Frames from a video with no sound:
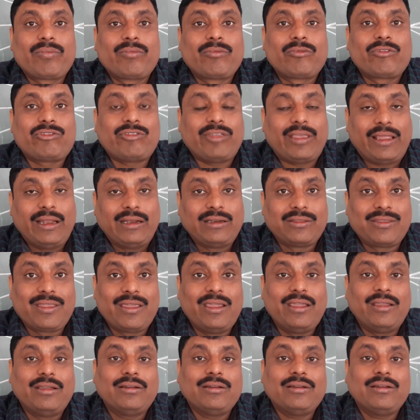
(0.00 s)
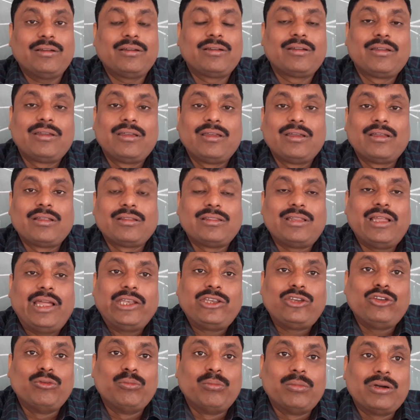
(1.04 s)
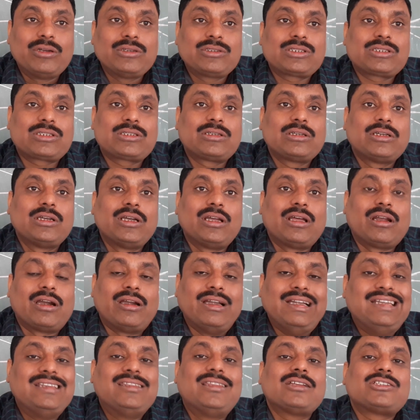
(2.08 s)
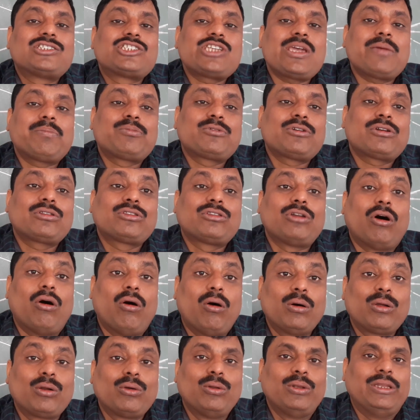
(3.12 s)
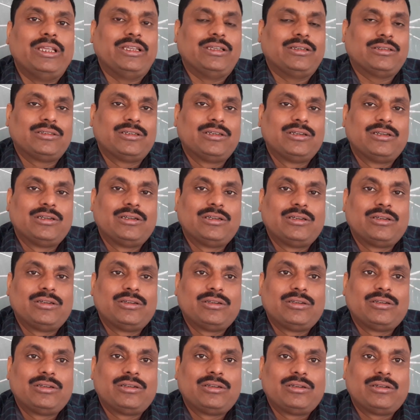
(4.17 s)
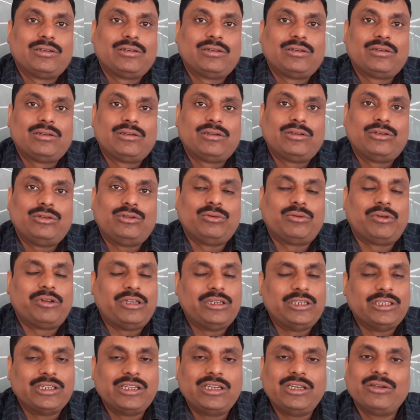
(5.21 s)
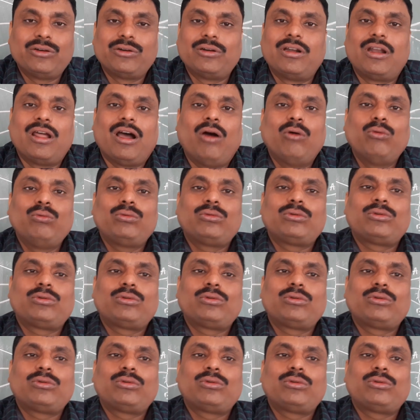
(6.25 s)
Second thing, that you must read the chapter thoroughly to clear your doubt.